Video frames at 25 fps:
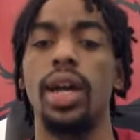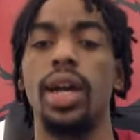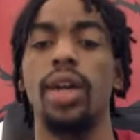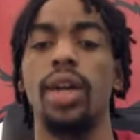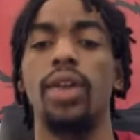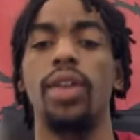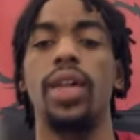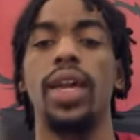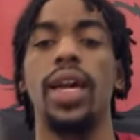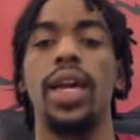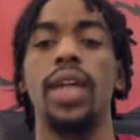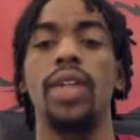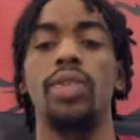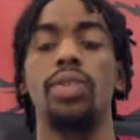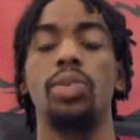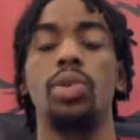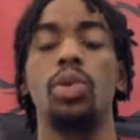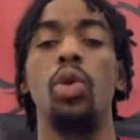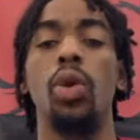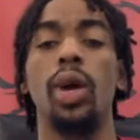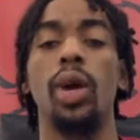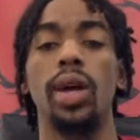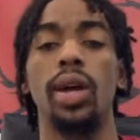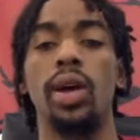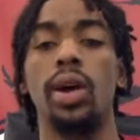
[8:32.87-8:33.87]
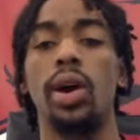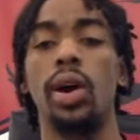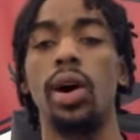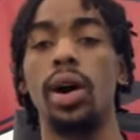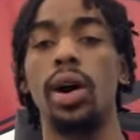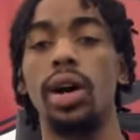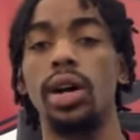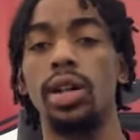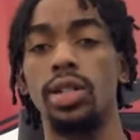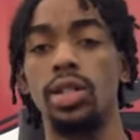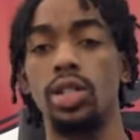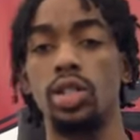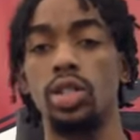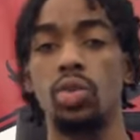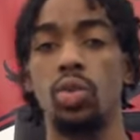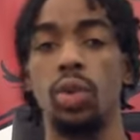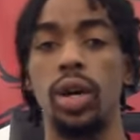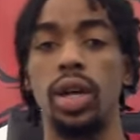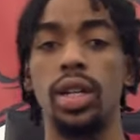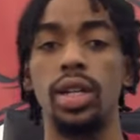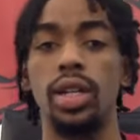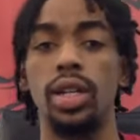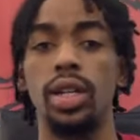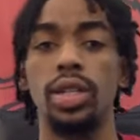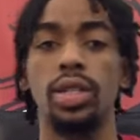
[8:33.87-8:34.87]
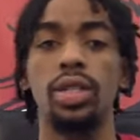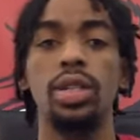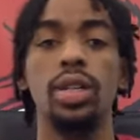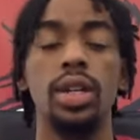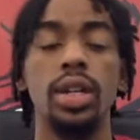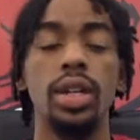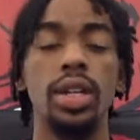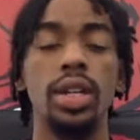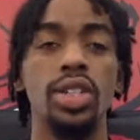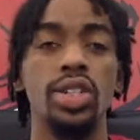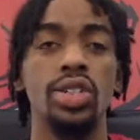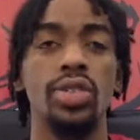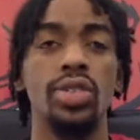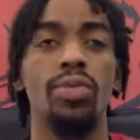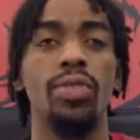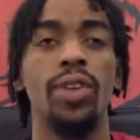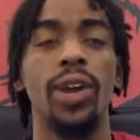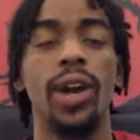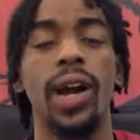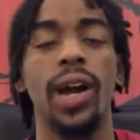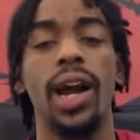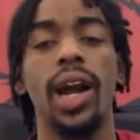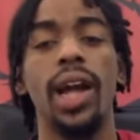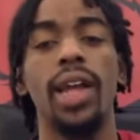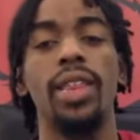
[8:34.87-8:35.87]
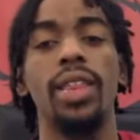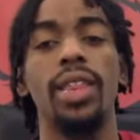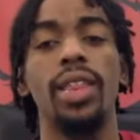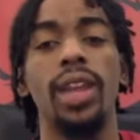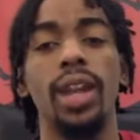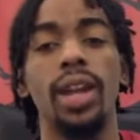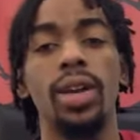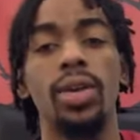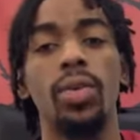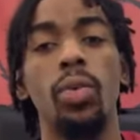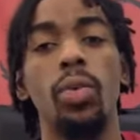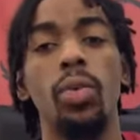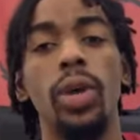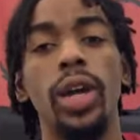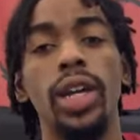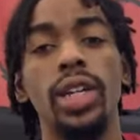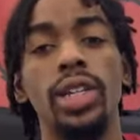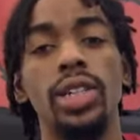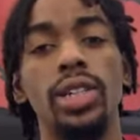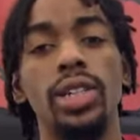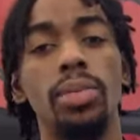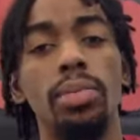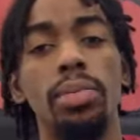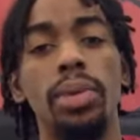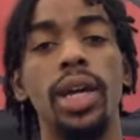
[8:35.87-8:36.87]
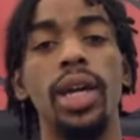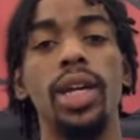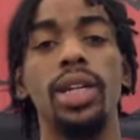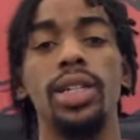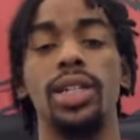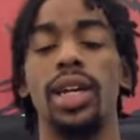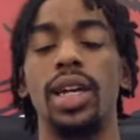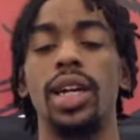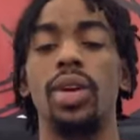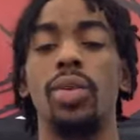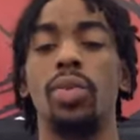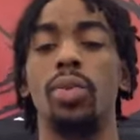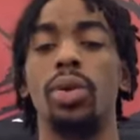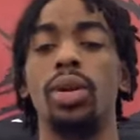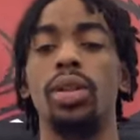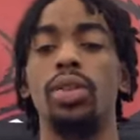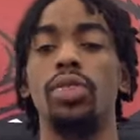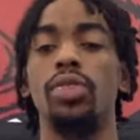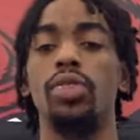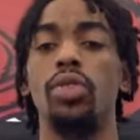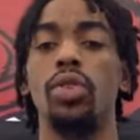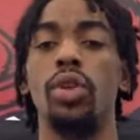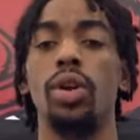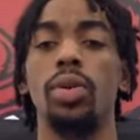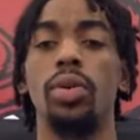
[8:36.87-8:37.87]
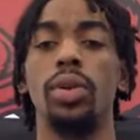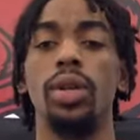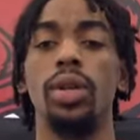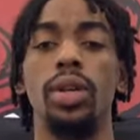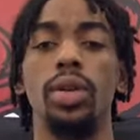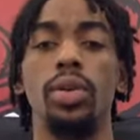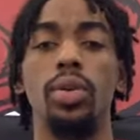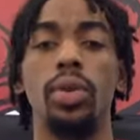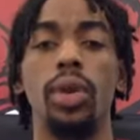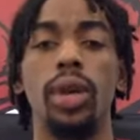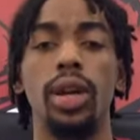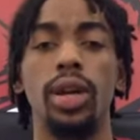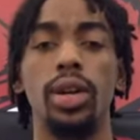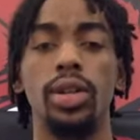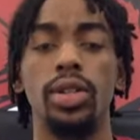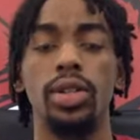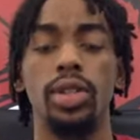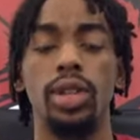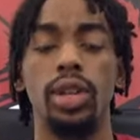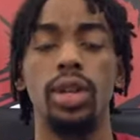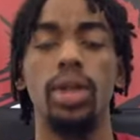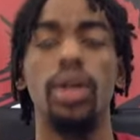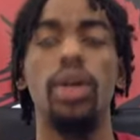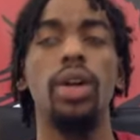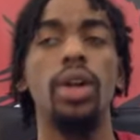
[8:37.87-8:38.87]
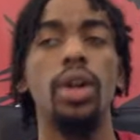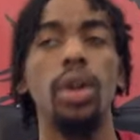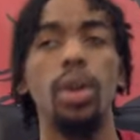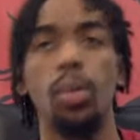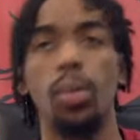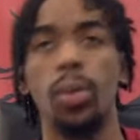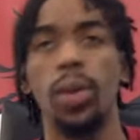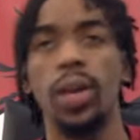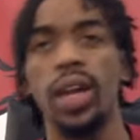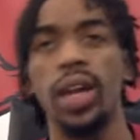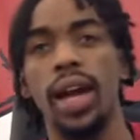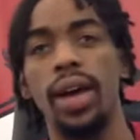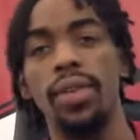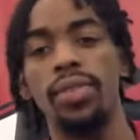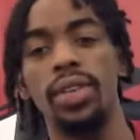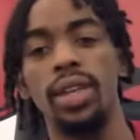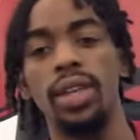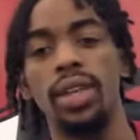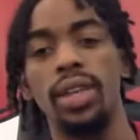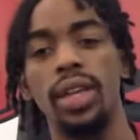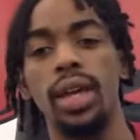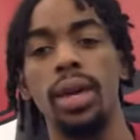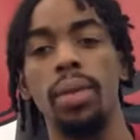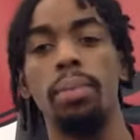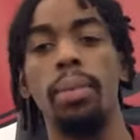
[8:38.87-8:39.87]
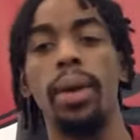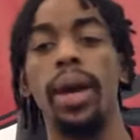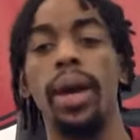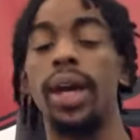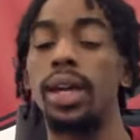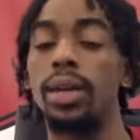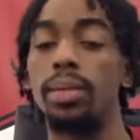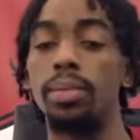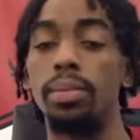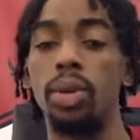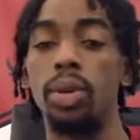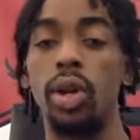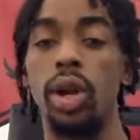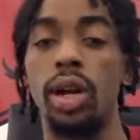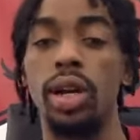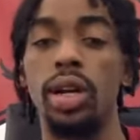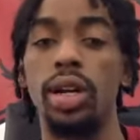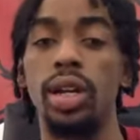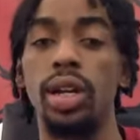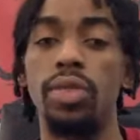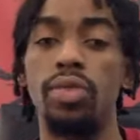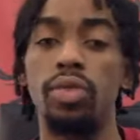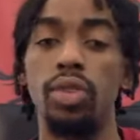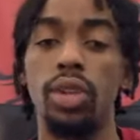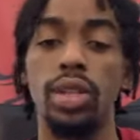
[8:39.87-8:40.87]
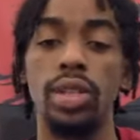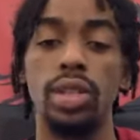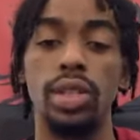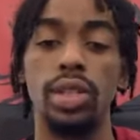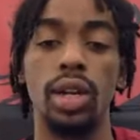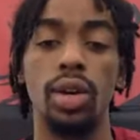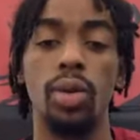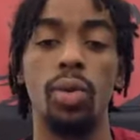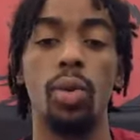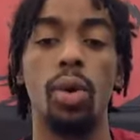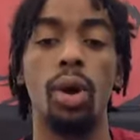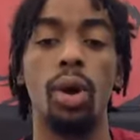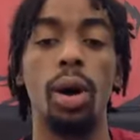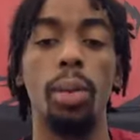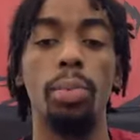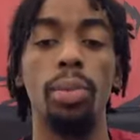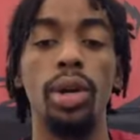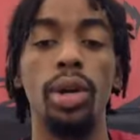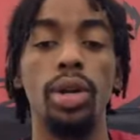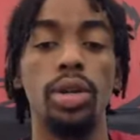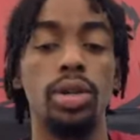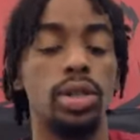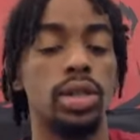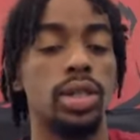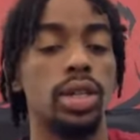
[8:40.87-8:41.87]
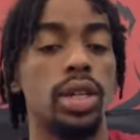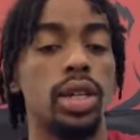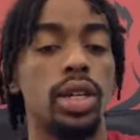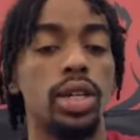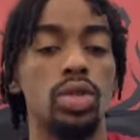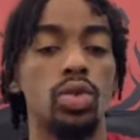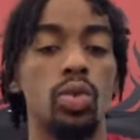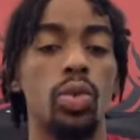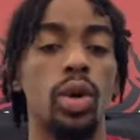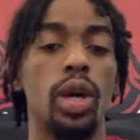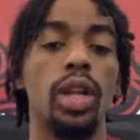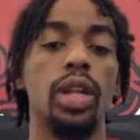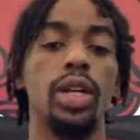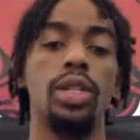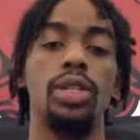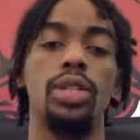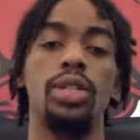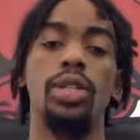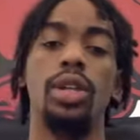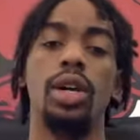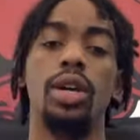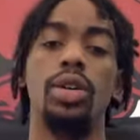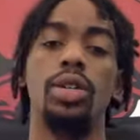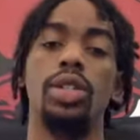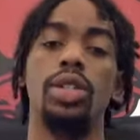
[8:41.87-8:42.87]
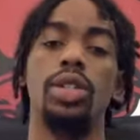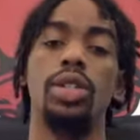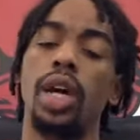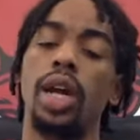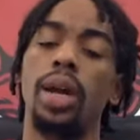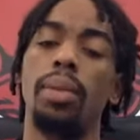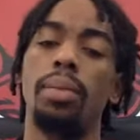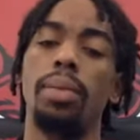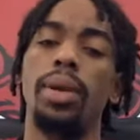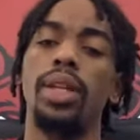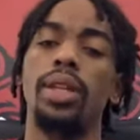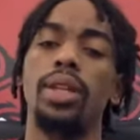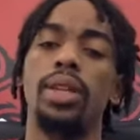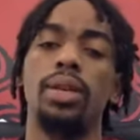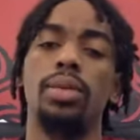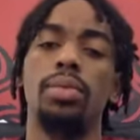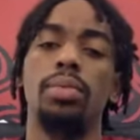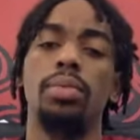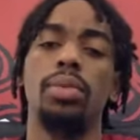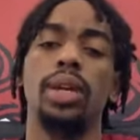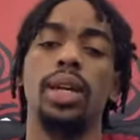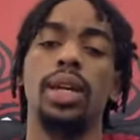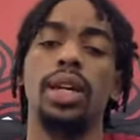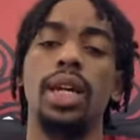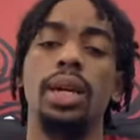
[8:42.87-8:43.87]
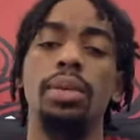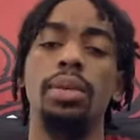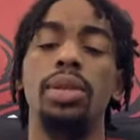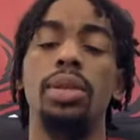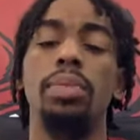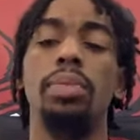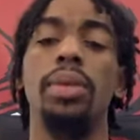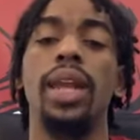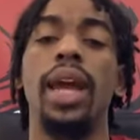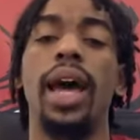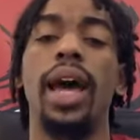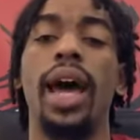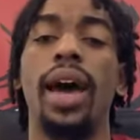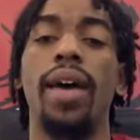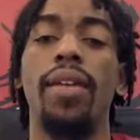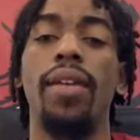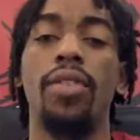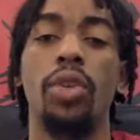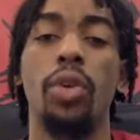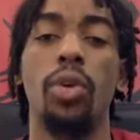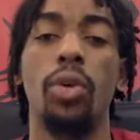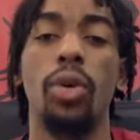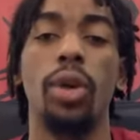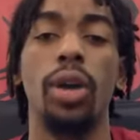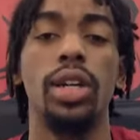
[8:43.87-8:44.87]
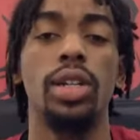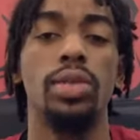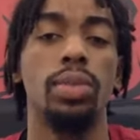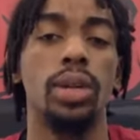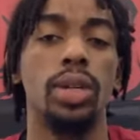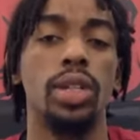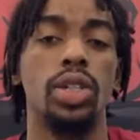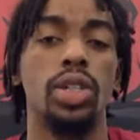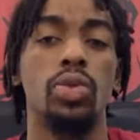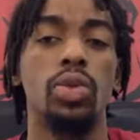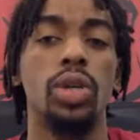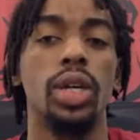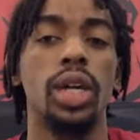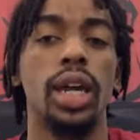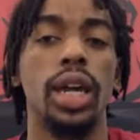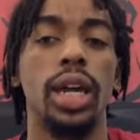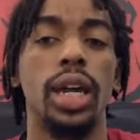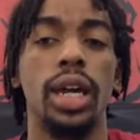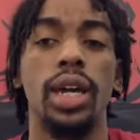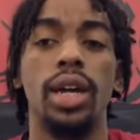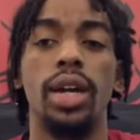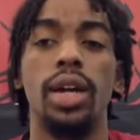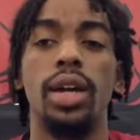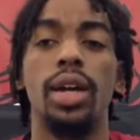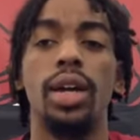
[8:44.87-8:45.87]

I know they got some quick guards as well as some very athletic wings and bigs that can run the floor really well. So we're gonna have to get back and build our defense, get a wall built, as well as you know just try to make them and keep them in the half court as much as we can.